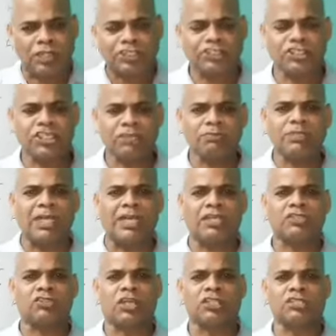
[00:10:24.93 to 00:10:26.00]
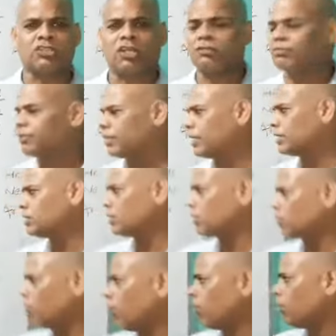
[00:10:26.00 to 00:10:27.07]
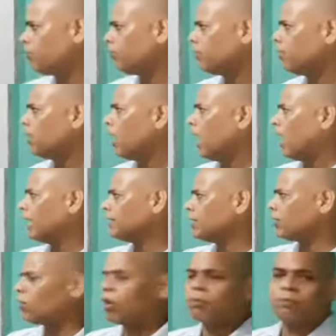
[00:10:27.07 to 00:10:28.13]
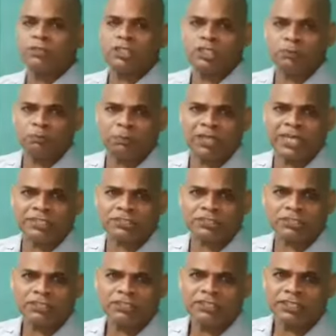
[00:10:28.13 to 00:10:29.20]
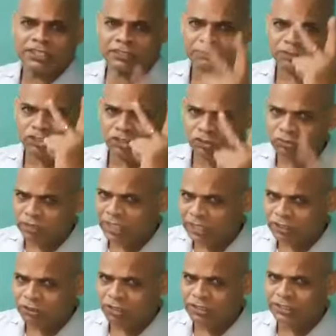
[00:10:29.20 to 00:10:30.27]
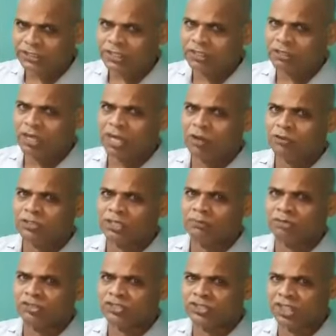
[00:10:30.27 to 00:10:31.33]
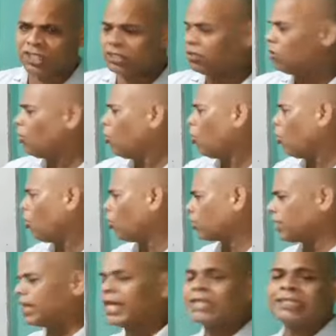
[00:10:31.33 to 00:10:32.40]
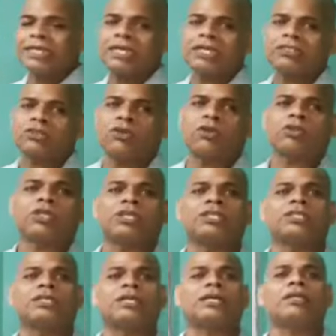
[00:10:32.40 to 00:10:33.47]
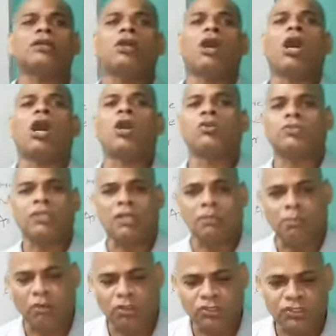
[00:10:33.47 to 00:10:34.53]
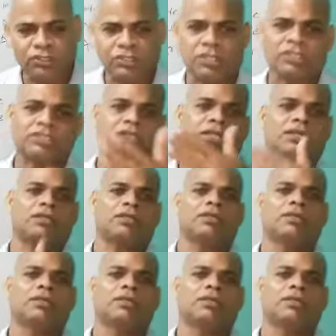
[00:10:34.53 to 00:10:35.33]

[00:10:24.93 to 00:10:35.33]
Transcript: achieve the electronic configuration of either of duplet, it means 2 electron in their outermost shell, or 8 electron in their outermost shell.